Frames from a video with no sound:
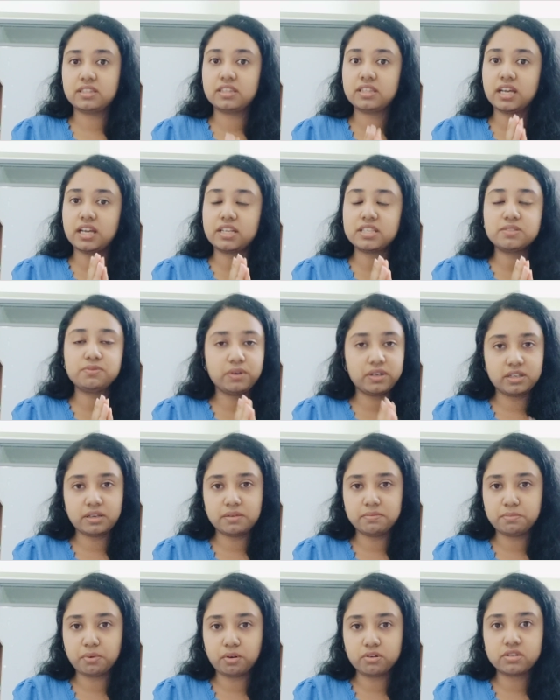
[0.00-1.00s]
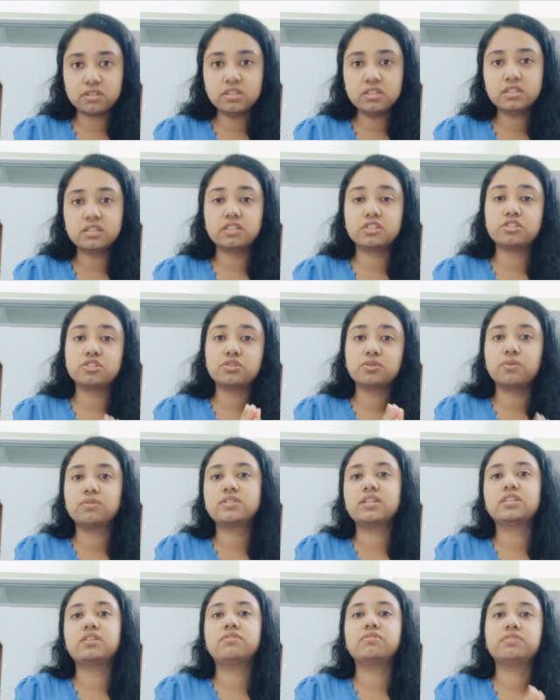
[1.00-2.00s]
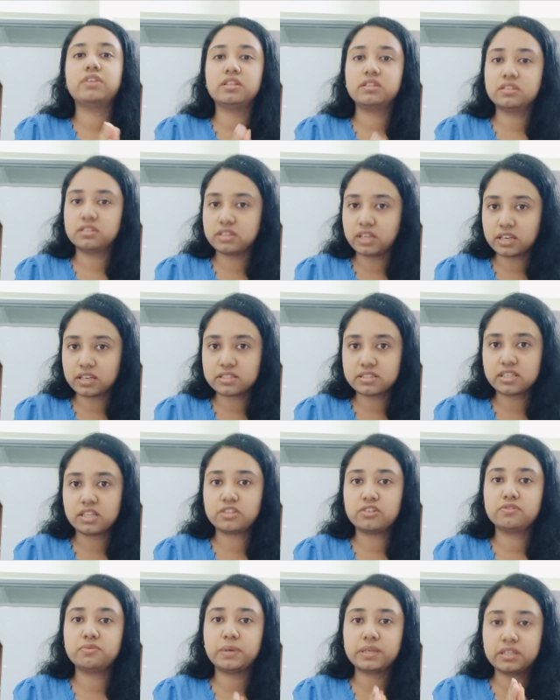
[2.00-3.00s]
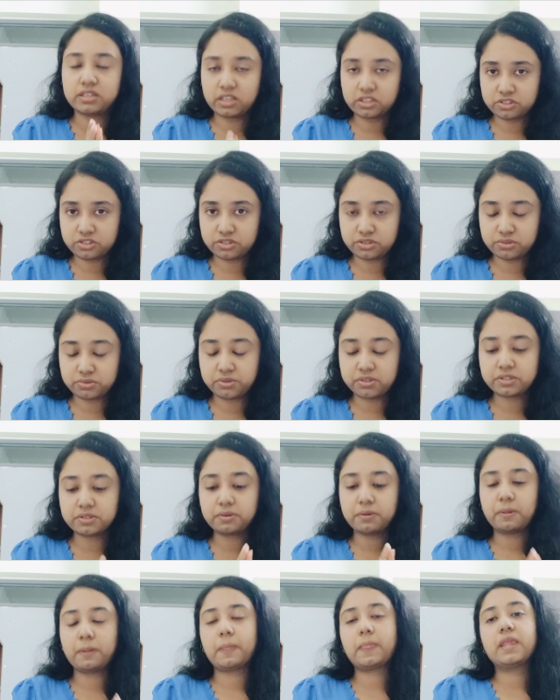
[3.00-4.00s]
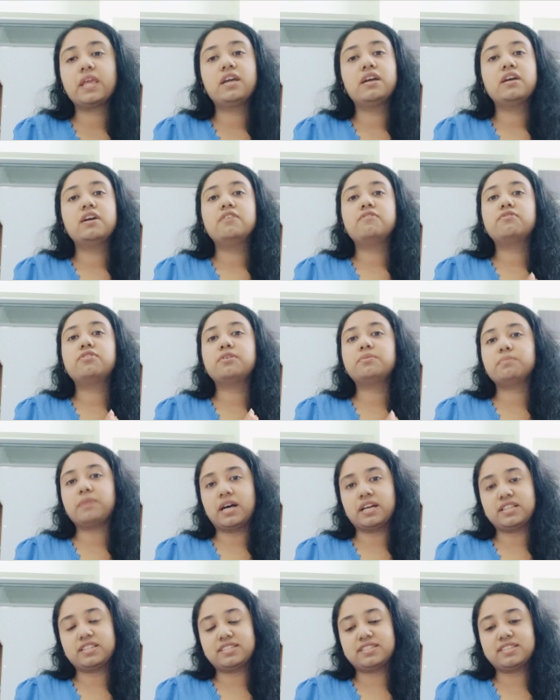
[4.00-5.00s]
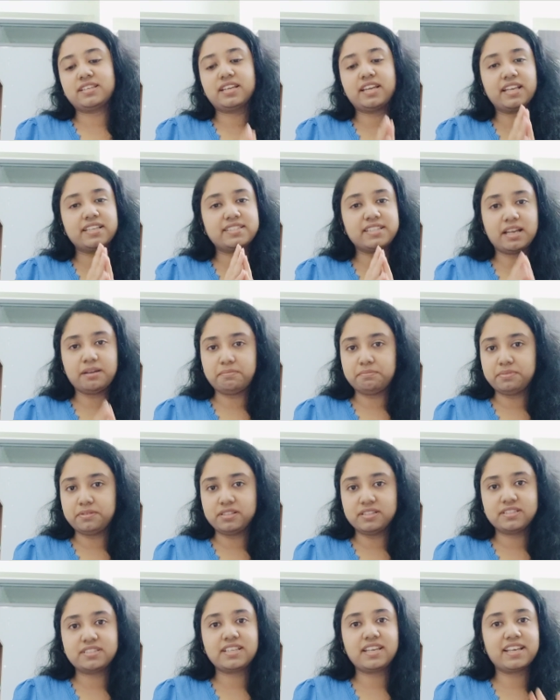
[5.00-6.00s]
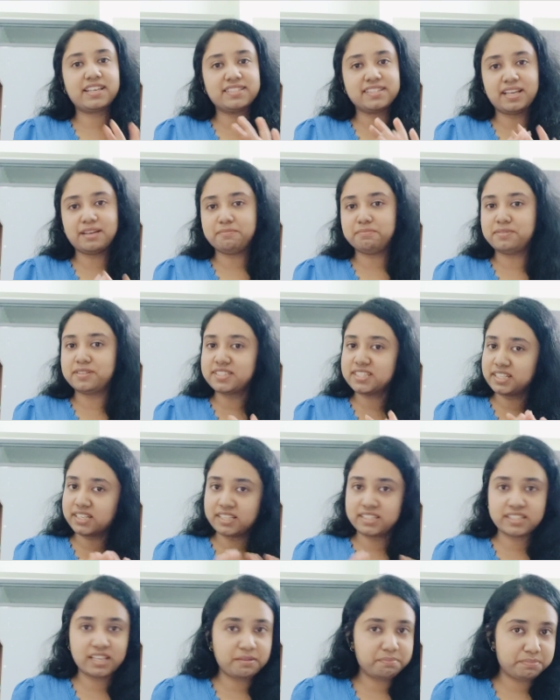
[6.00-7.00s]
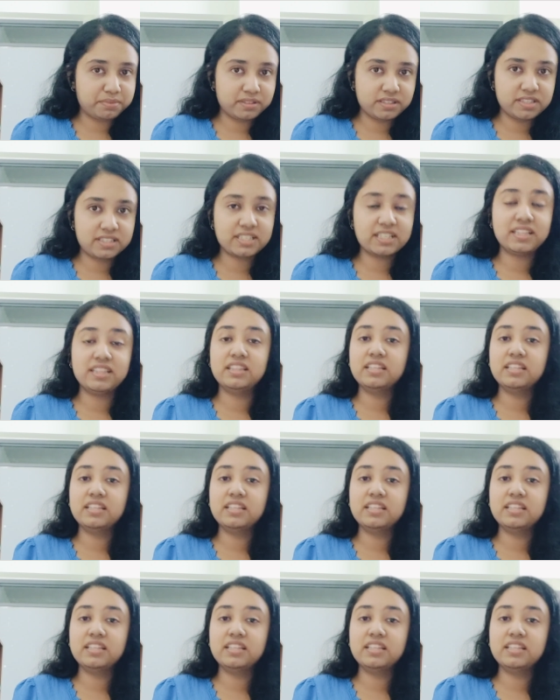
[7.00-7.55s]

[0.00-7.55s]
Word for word: That is very important. It shows that you've read the text and you've paid attention to it. For maths, examples, examples and examples.